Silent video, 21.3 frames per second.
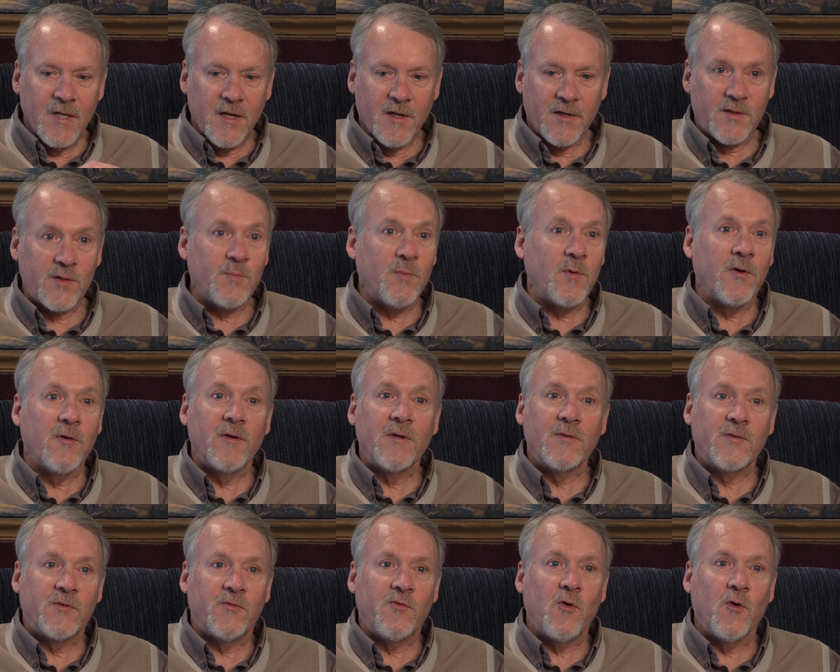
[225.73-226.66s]

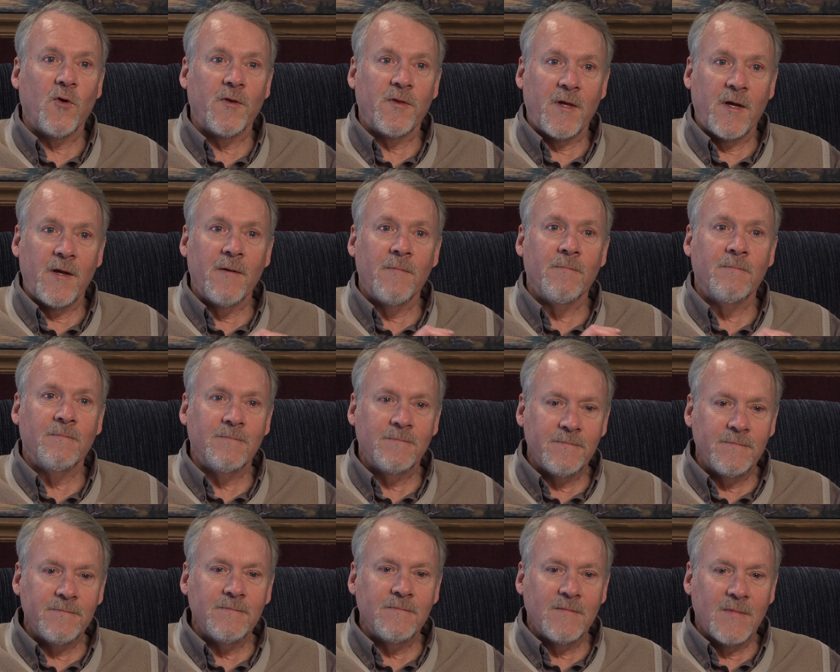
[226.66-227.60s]
experience for them
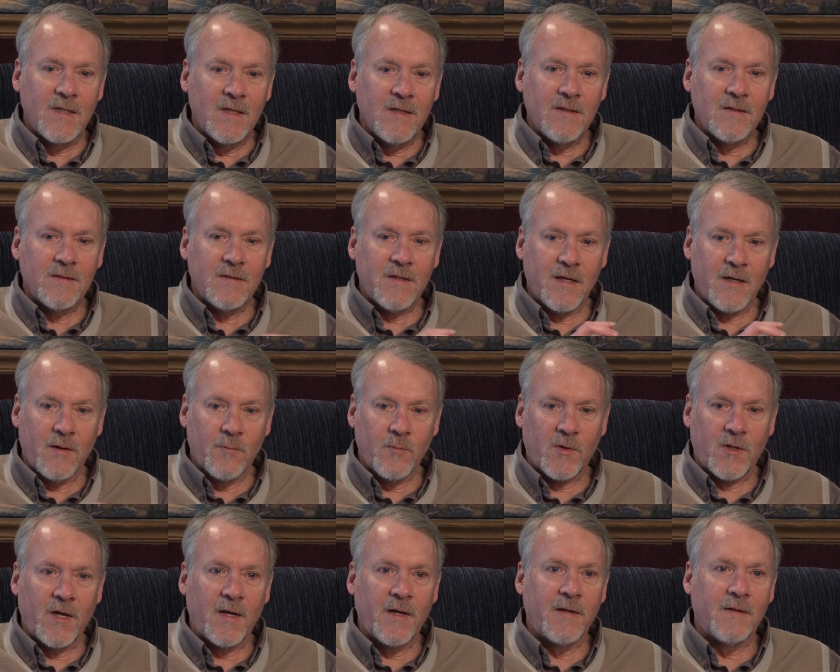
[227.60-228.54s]
that
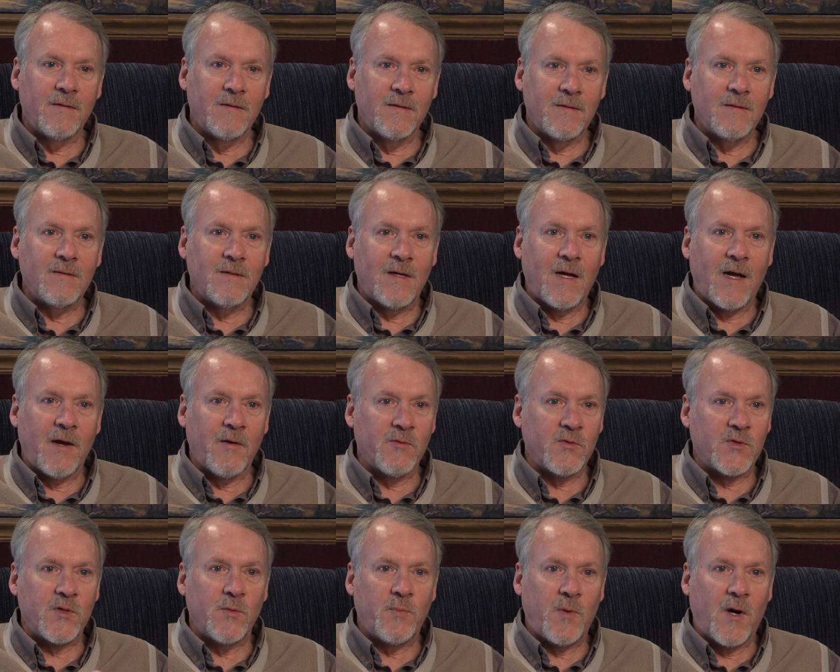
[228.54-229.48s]
I'm glad I
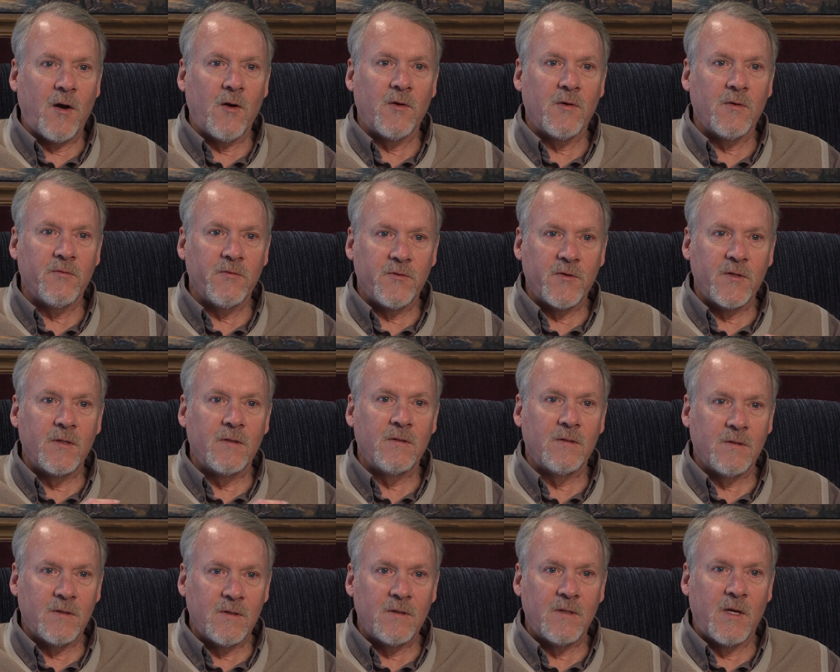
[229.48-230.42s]
was a part of
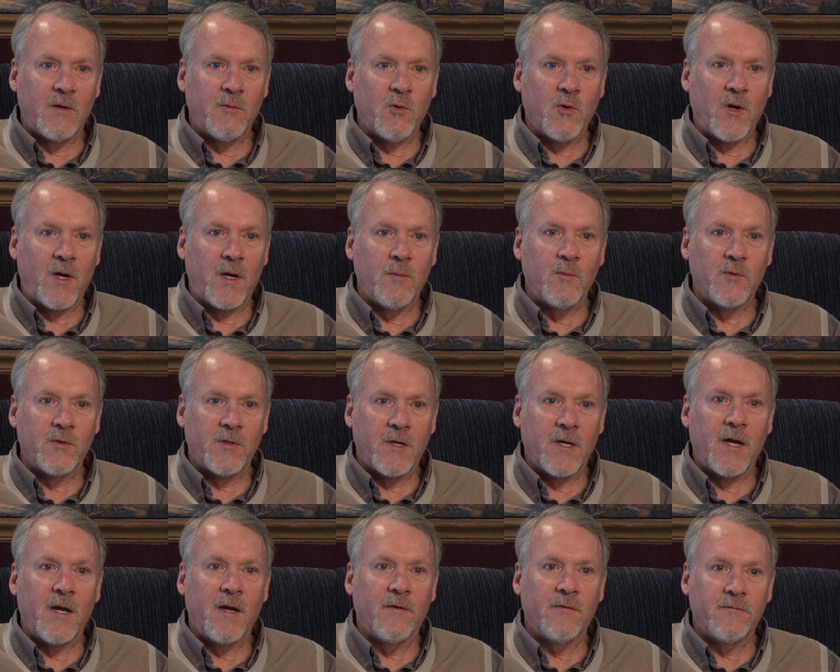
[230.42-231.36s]
and they were able
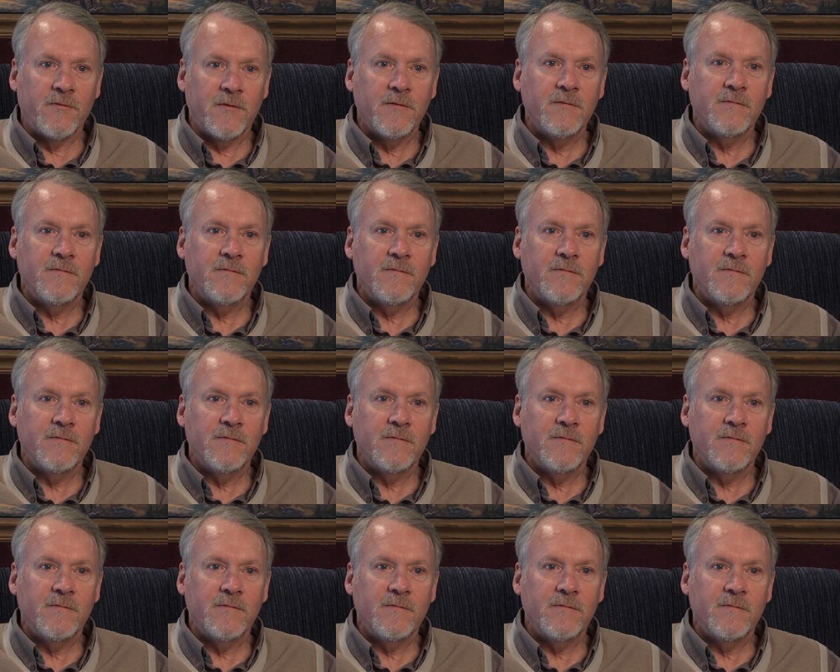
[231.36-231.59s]
to have.